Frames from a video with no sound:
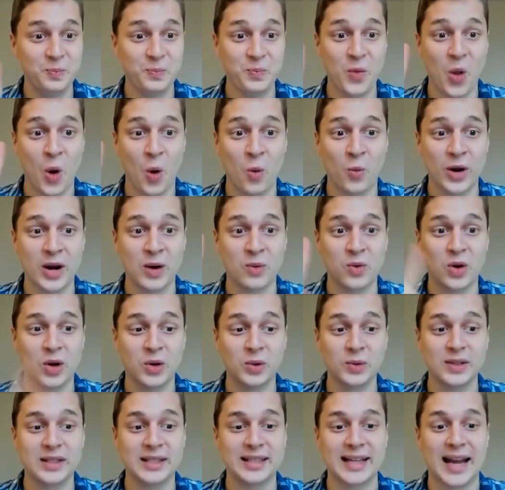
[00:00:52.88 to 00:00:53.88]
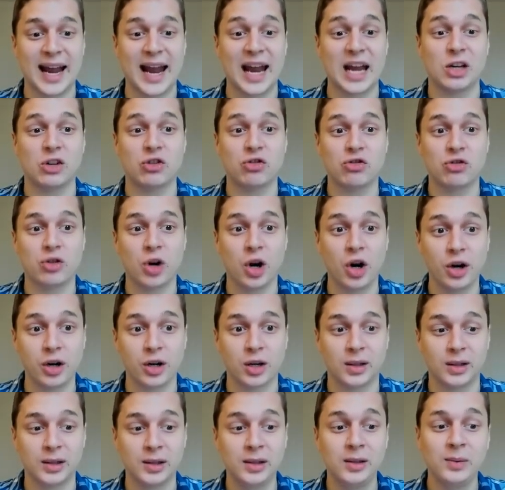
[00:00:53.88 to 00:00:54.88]
We won't say
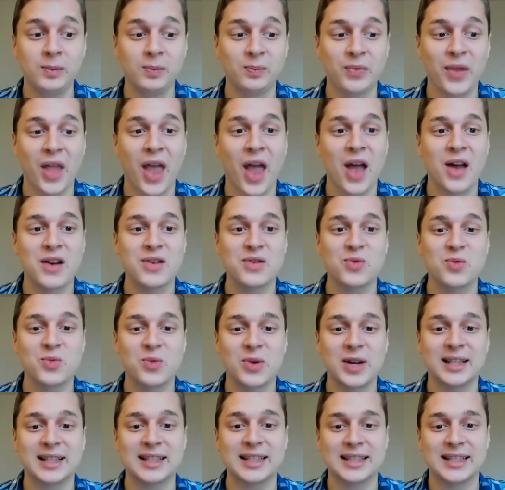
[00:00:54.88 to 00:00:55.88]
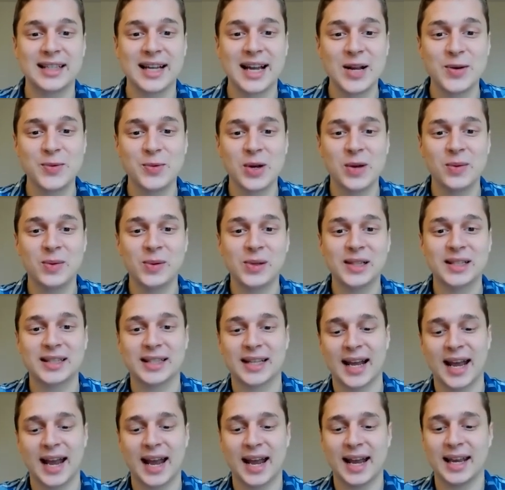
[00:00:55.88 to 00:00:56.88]
turtle. Instead, we will
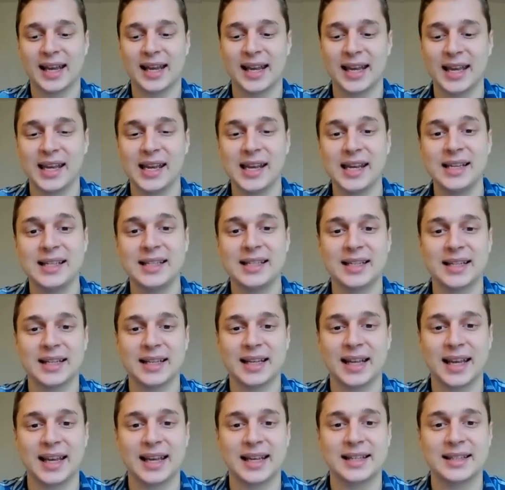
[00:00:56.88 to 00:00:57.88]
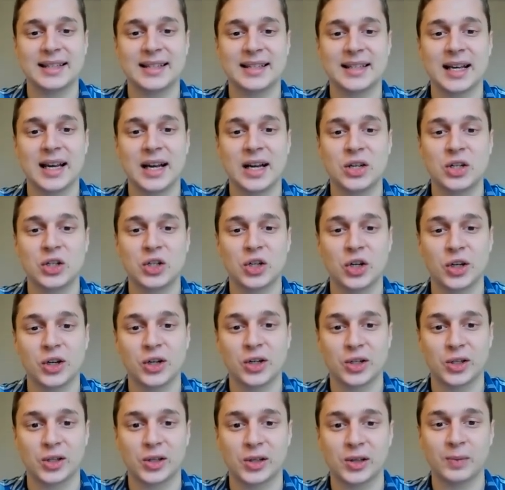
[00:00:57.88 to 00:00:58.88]
say, it is a
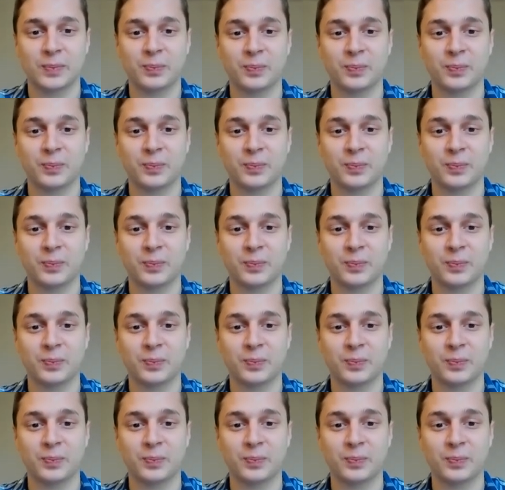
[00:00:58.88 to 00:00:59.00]
turtle.